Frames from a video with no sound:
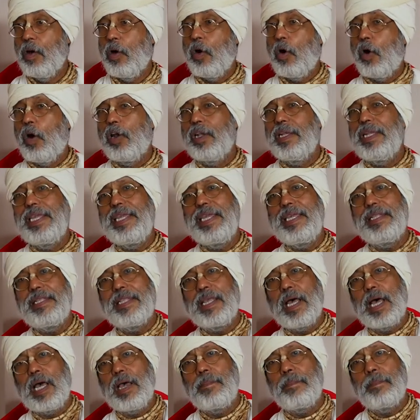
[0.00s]
Only
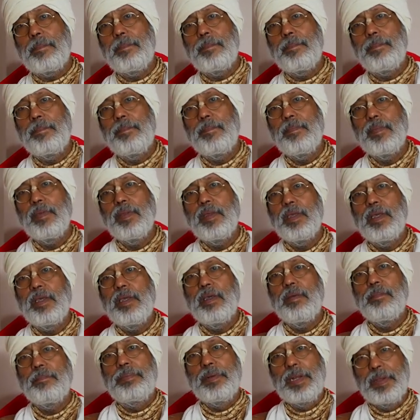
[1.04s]
the
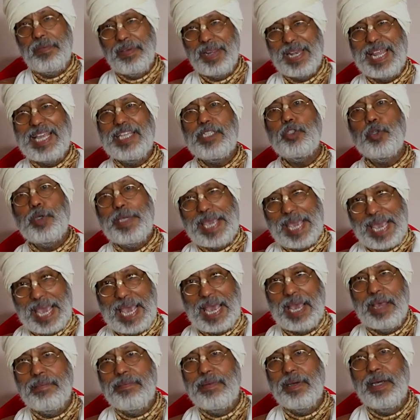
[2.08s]
privilege we
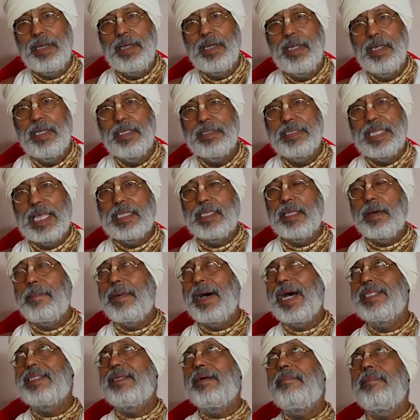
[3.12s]
have that the,
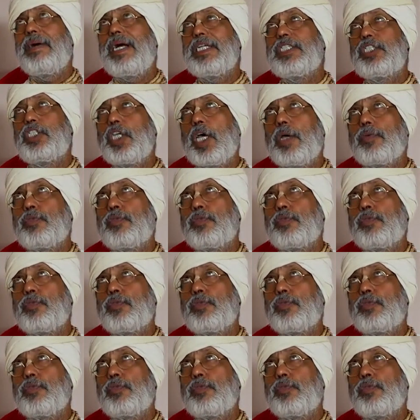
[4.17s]
by the mercy